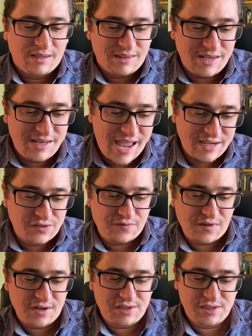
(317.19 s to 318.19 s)
The next
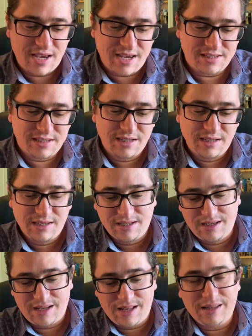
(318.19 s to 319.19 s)
verse says,
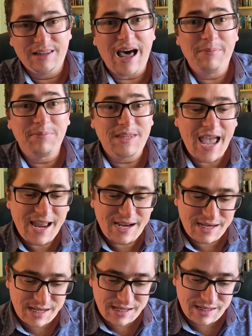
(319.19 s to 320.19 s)

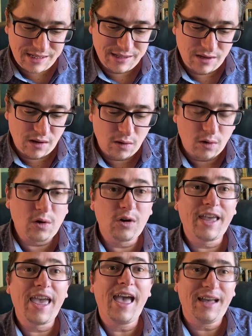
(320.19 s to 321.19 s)
Lamdeni
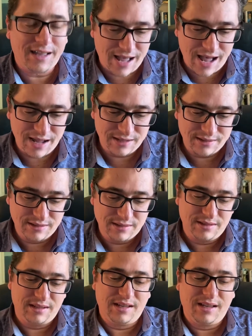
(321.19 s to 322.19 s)
hukeka
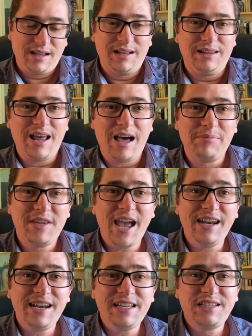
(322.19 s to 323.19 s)

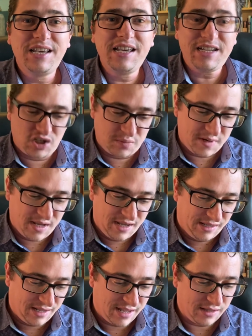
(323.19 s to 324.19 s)
Lamdeni, teach
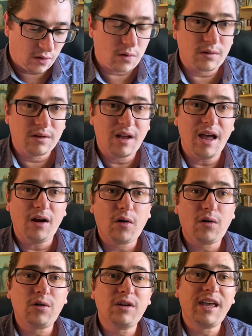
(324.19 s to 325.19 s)
me, and and
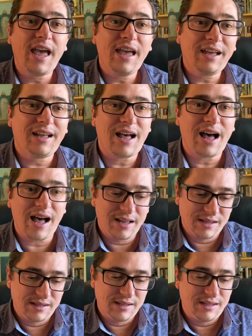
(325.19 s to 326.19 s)
Chokecha
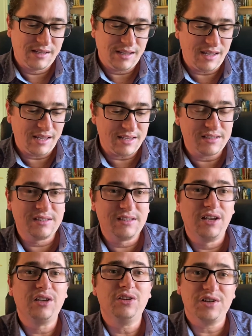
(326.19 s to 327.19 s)
is
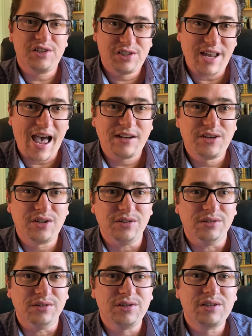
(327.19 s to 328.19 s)
your
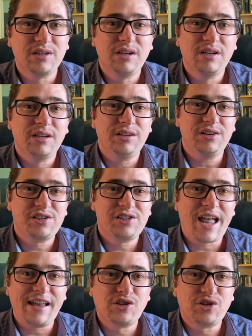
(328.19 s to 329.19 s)
statutes, your
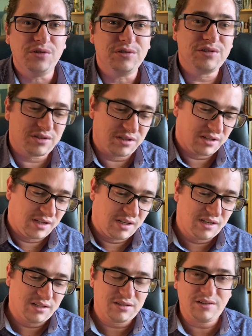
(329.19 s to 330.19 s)
statutes.
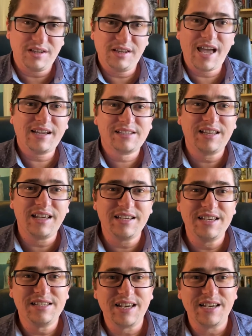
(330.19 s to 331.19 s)
So the next thing
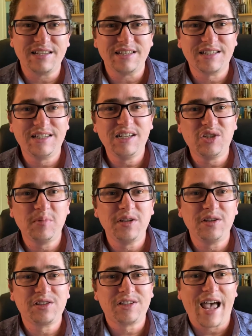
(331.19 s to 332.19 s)
he says is, teach me
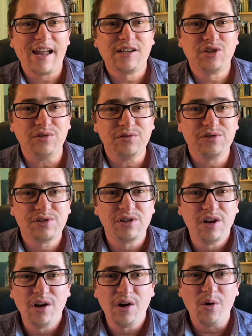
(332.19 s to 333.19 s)
your statutes,
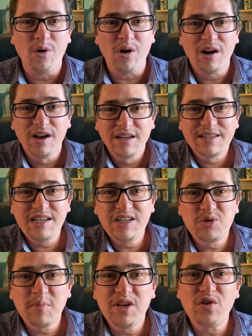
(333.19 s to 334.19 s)
or
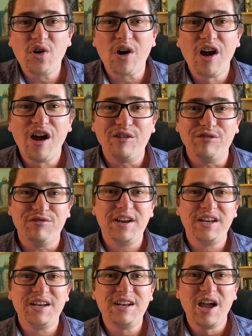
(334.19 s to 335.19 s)
teach me your
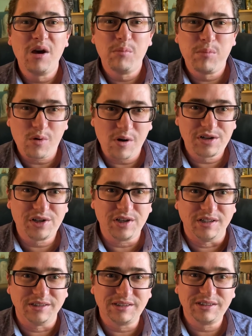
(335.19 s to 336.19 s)
written
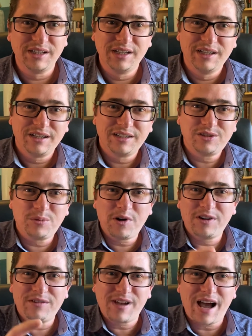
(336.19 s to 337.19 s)
portions, because the
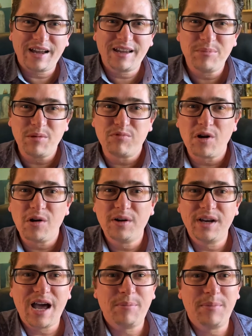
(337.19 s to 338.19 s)
word of God can be
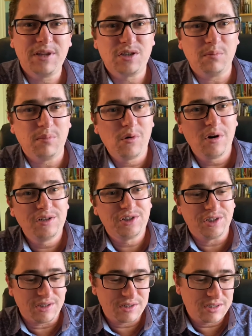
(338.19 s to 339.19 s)
broken up into
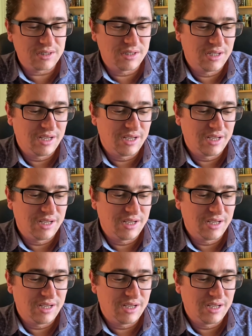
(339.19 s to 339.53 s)
portions,